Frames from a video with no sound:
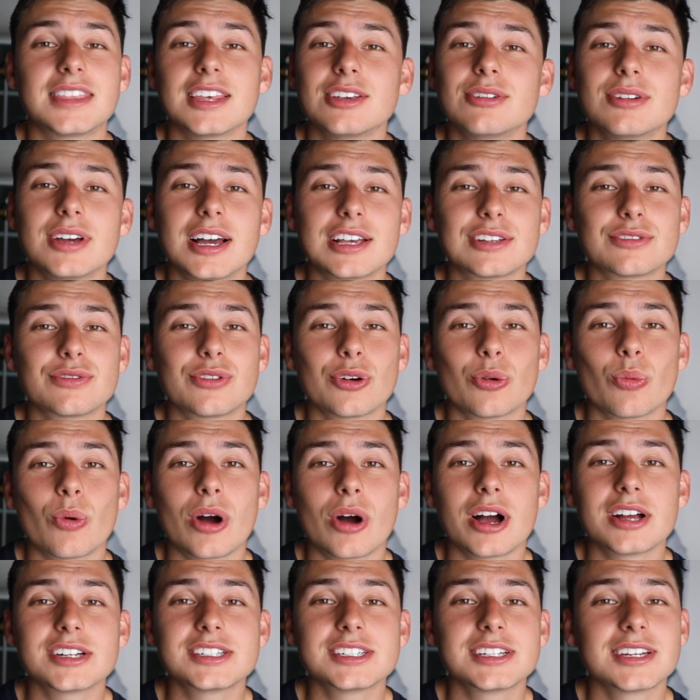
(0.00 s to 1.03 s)
thank you guys for
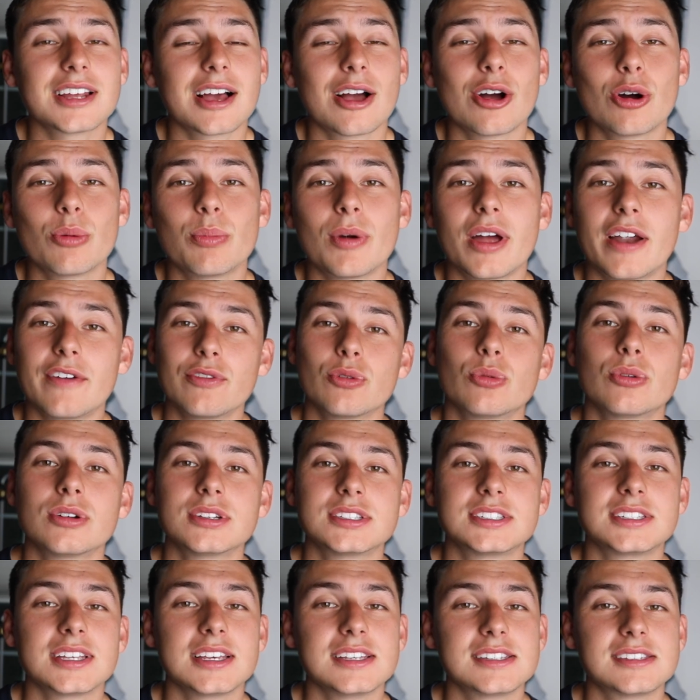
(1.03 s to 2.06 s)
watching. I hope
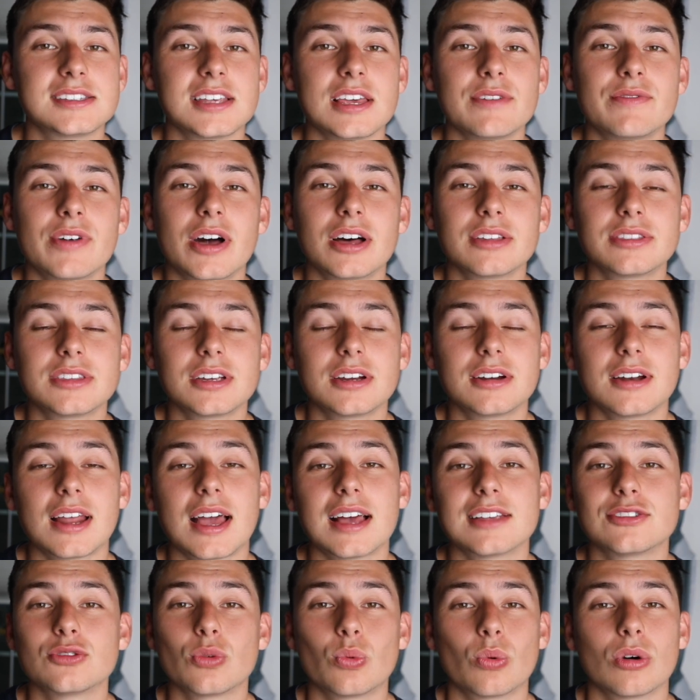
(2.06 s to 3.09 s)
everyone stays safe out there and
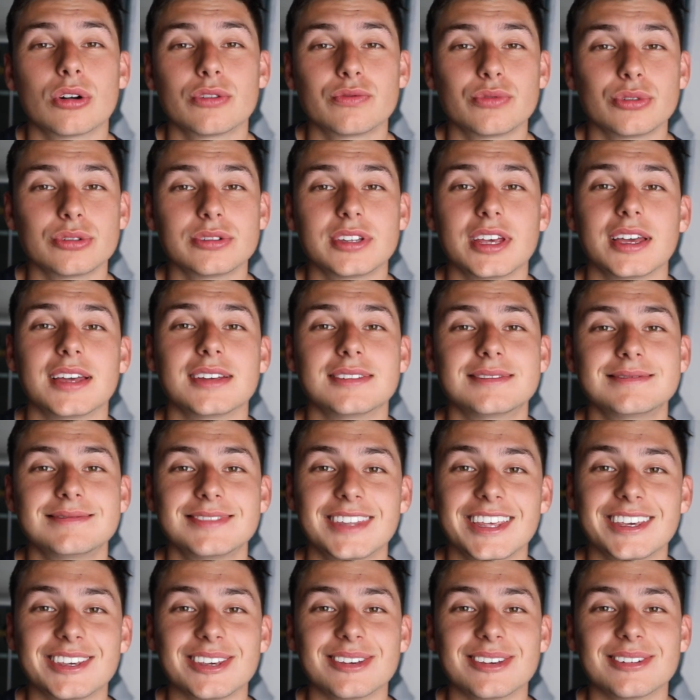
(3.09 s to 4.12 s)
has a wonderful day.
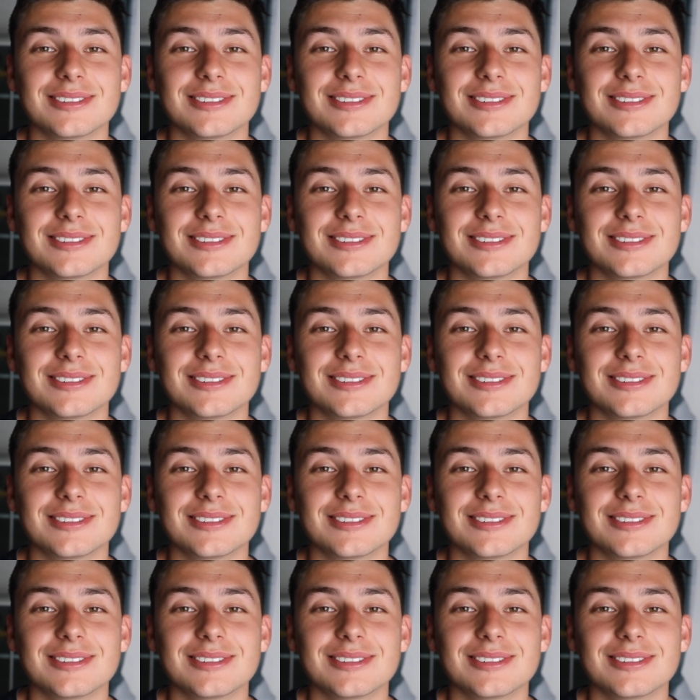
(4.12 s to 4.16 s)
Thank